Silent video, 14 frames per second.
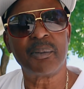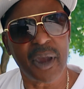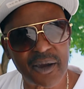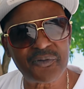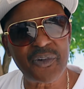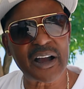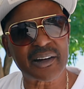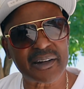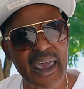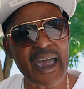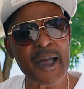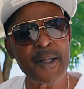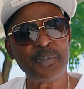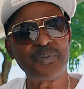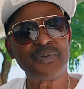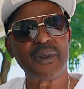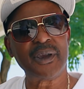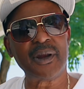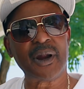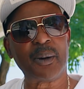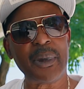Man, fuck that.
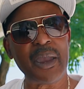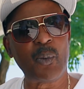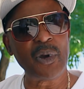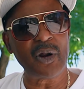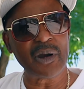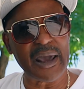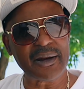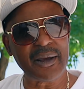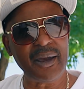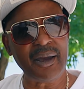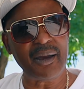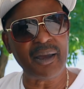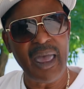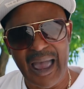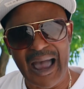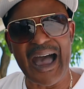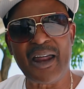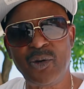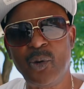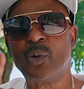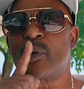You know, man, we don't got a gun.
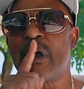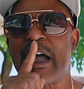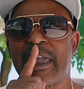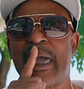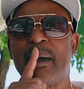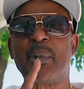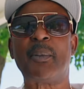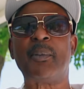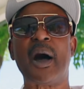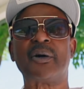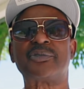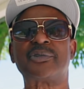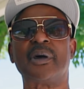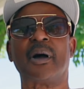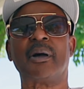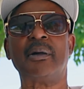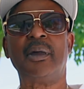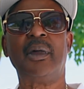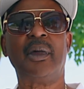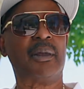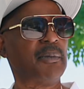I knew. I kept my mouth shut.
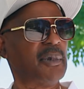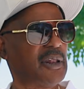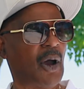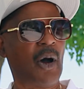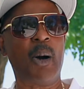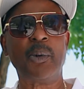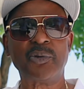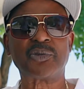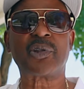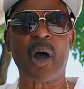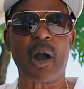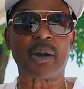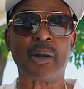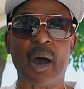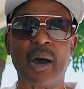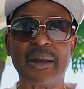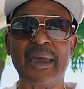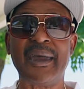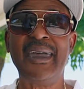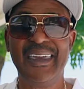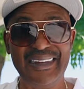But the homies was talking all
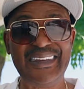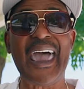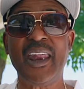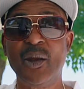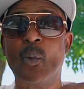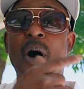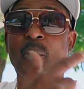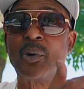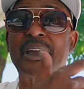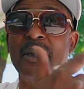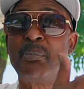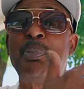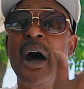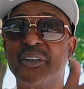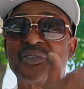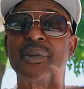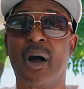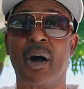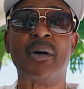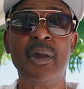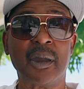that, they the one would get bust
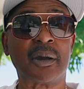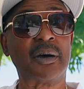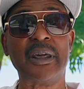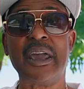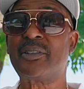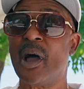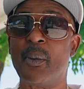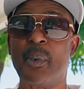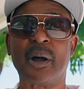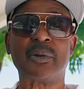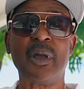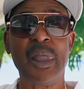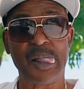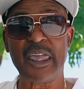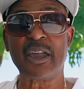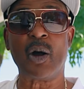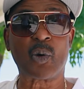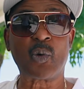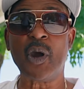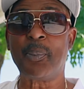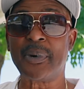on. Cause they talking about they
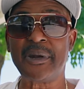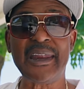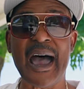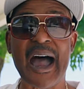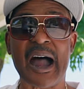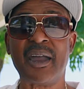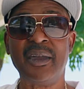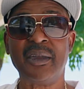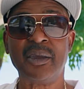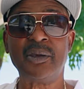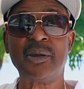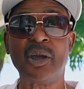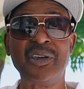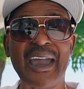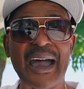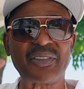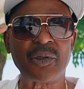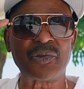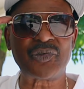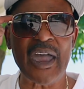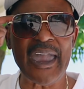gonna crip or die. You know, you
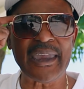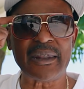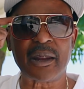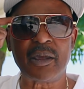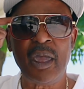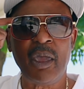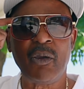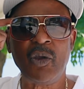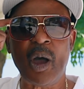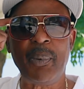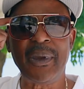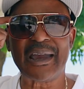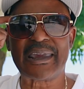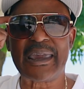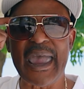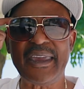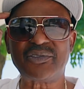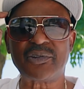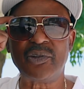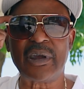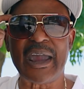got to think of it. You gonna be a
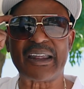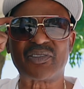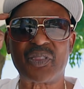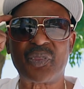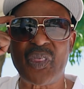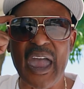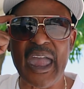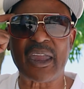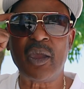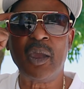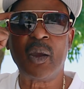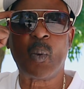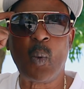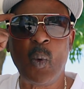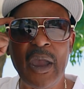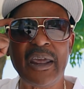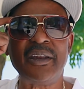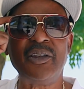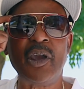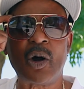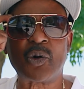gangster, you got to think.
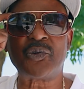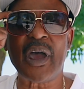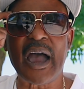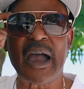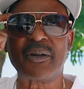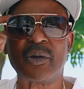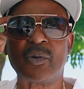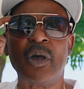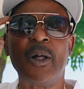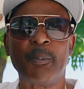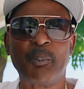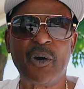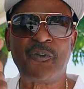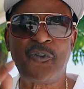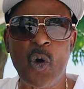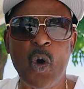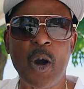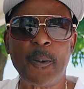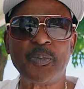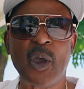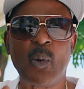When your time to
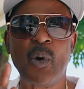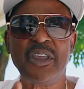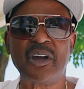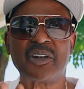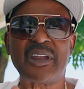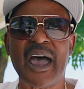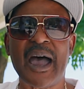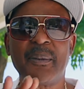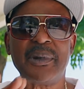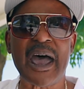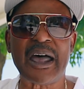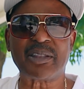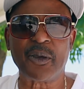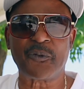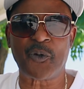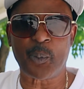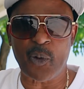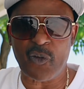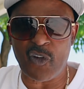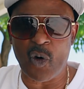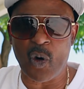perform and when your time not to
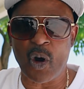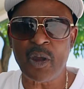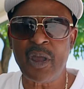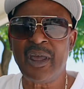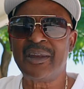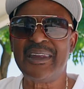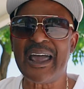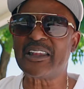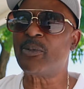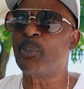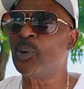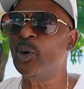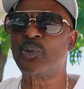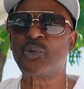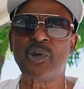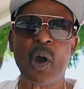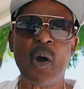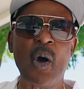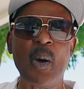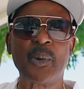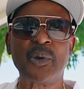perform, not to prove to
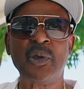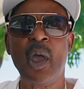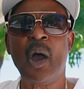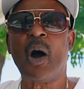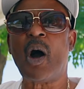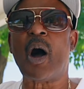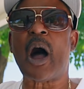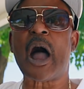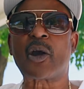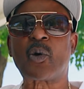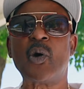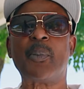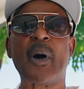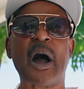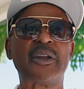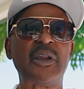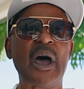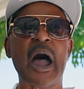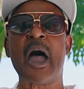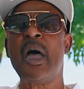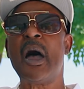your homies, oh I crip or I
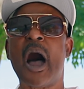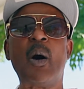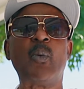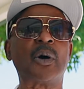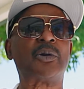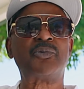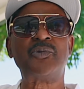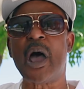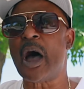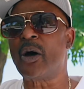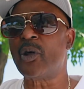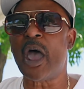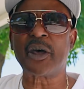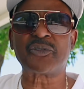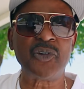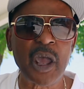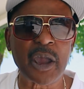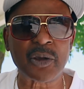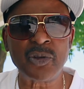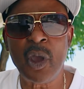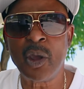die, I'm one of them down ass
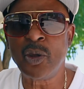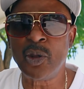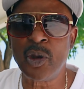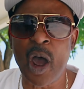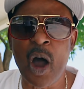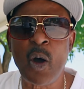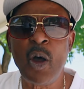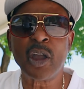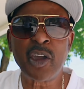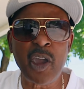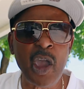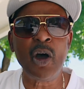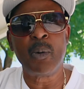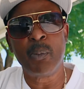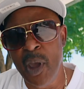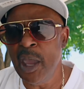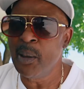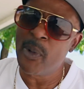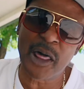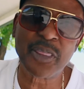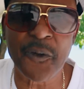niggas, you know, kill
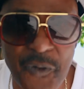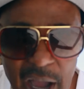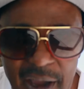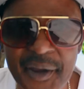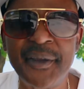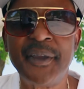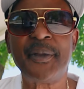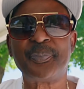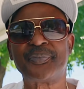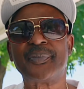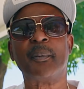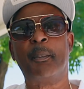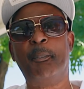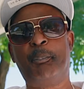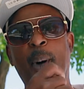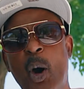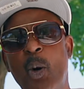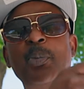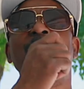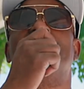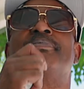me, motherfucker.
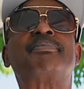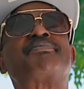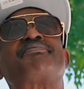Who?